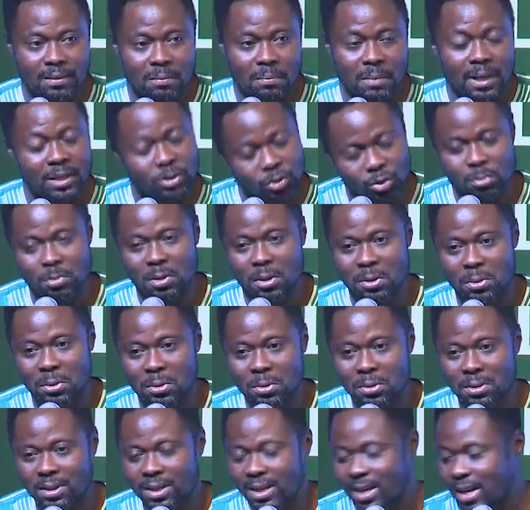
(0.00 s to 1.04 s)
By
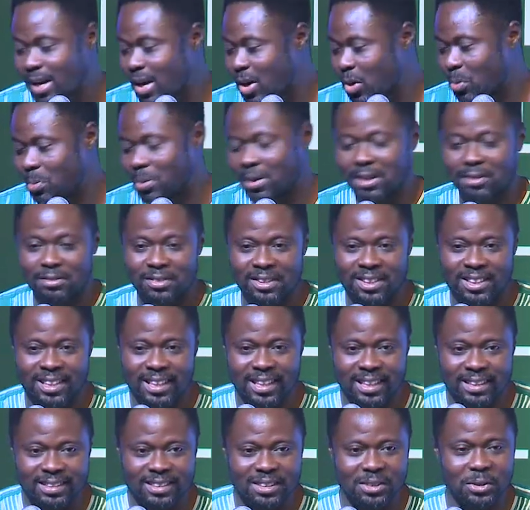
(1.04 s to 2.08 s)
tomorrow, I'll be giving
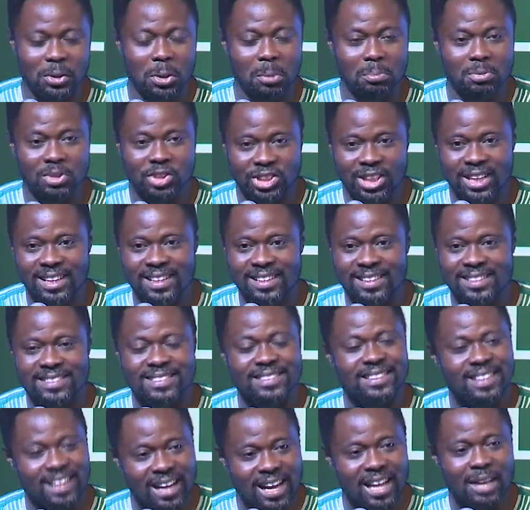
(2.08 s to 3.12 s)
her the dummy check.
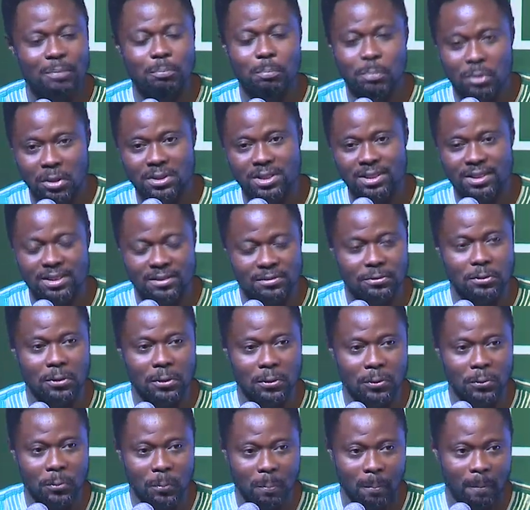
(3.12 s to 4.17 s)
I brought it for
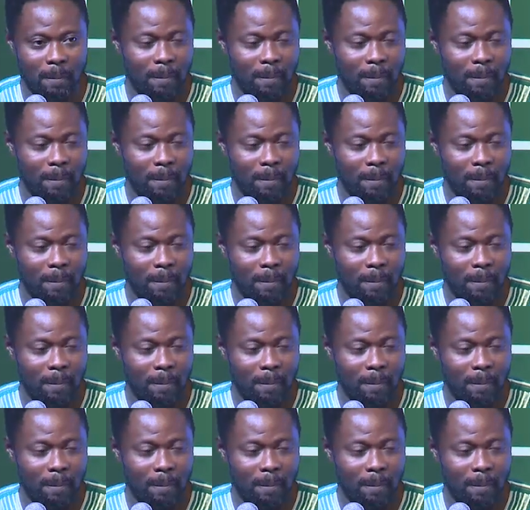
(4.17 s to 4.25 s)
you.